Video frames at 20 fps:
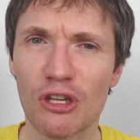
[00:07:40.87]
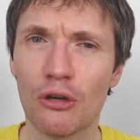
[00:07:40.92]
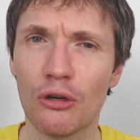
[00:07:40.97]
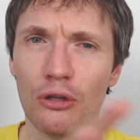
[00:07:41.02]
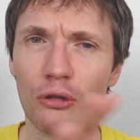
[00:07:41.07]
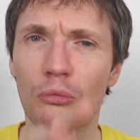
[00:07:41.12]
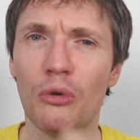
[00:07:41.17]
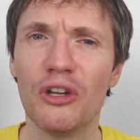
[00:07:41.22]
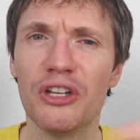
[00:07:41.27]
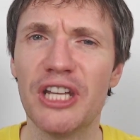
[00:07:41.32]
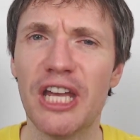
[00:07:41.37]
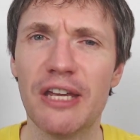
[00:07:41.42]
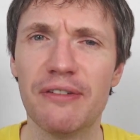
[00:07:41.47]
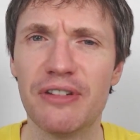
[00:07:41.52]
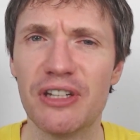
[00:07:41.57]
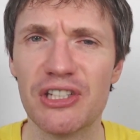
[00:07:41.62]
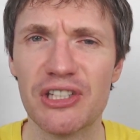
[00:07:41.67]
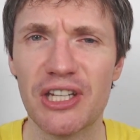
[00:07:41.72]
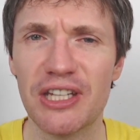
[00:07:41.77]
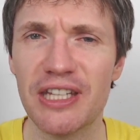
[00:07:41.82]
all the
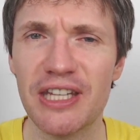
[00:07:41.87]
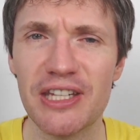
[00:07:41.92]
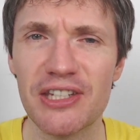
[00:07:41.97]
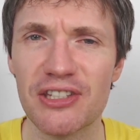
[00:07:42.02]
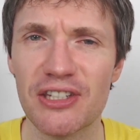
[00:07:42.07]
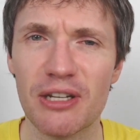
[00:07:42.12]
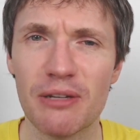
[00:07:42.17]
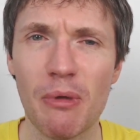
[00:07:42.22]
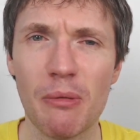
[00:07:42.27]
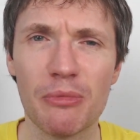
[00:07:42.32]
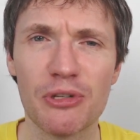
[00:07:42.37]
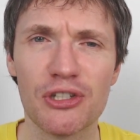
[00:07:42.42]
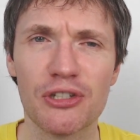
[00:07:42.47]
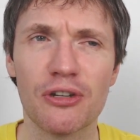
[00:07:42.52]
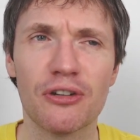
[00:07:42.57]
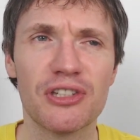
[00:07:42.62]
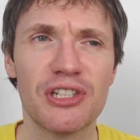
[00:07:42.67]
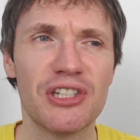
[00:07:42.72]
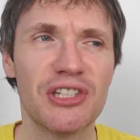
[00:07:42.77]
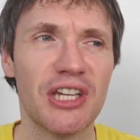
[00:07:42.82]
one-day things like this. And I remember
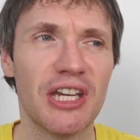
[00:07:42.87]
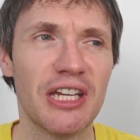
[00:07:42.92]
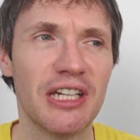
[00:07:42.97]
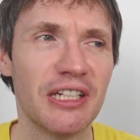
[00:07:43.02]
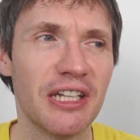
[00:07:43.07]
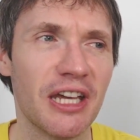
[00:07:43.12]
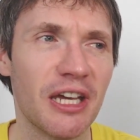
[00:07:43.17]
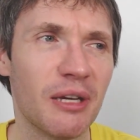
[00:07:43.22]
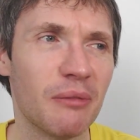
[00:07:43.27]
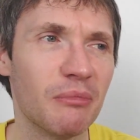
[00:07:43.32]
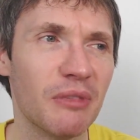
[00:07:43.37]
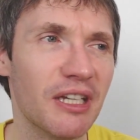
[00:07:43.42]
Scotty saying,